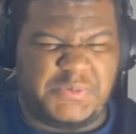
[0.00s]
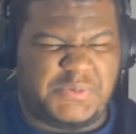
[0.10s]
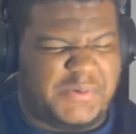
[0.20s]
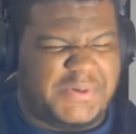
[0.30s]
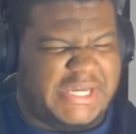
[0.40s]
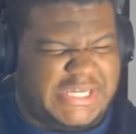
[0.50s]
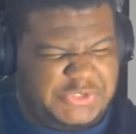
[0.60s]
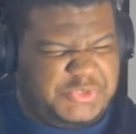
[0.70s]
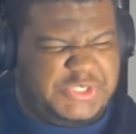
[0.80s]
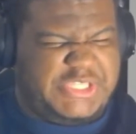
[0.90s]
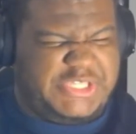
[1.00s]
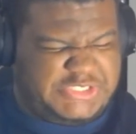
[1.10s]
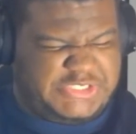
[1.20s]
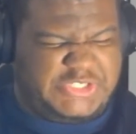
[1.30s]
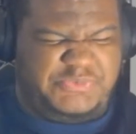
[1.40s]
why would I give you the
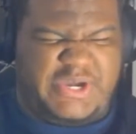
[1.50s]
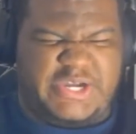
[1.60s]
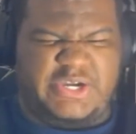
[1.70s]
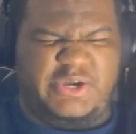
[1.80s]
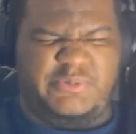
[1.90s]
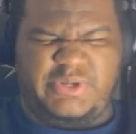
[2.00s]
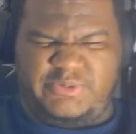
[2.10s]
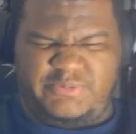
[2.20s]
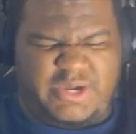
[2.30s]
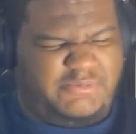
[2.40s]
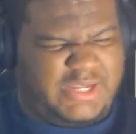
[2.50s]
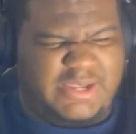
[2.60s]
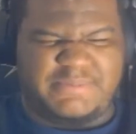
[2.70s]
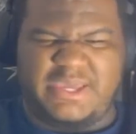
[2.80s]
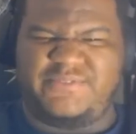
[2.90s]
keys to my car while, while I
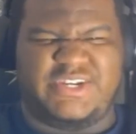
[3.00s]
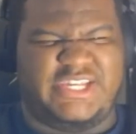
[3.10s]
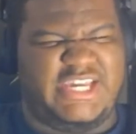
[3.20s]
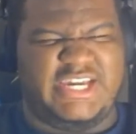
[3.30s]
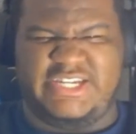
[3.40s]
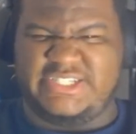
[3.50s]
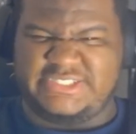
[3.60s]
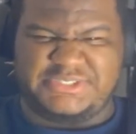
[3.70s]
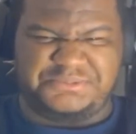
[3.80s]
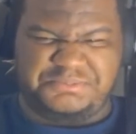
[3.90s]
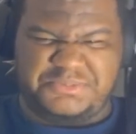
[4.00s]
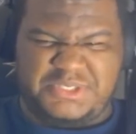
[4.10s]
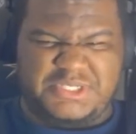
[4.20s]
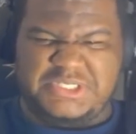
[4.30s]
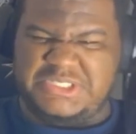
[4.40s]
pay for the gas?
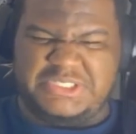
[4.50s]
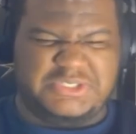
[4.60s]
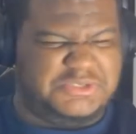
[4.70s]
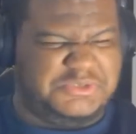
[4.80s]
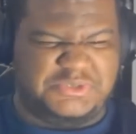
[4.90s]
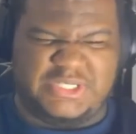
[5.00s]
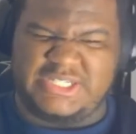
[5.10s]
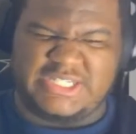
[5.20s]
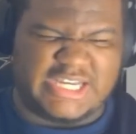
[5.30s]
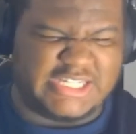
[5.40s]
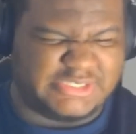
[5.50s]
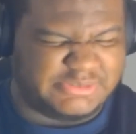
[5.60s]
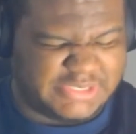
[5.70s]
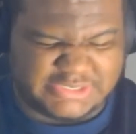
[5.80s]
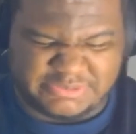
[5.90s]
Ooh, that's a,
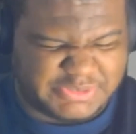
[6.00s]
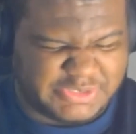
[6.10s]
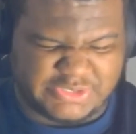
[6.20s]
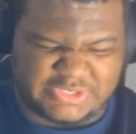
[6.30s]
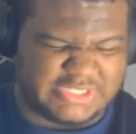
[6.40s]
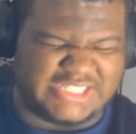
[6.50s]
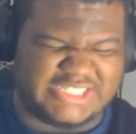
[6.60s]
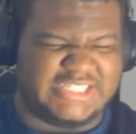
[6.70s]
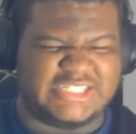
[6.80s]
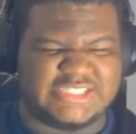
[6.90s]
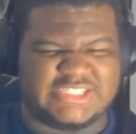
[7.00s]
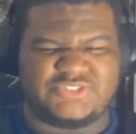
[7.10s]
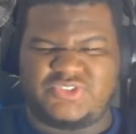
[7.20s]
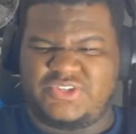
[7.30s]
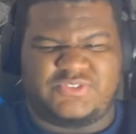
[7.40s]
that's a bar. that's,
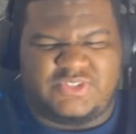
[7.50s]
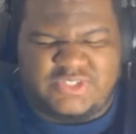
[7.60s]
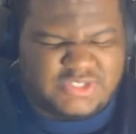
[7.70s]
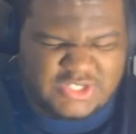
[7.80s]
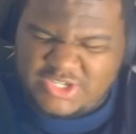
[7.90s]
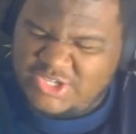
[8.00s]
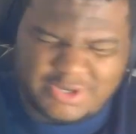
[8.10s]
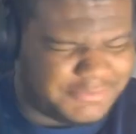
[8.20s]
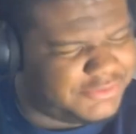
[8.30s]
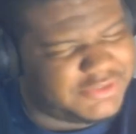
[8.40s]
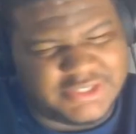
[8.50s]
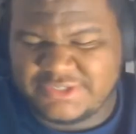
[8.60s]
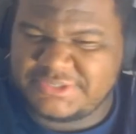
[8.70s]
that's, Give you the keys come on car. now.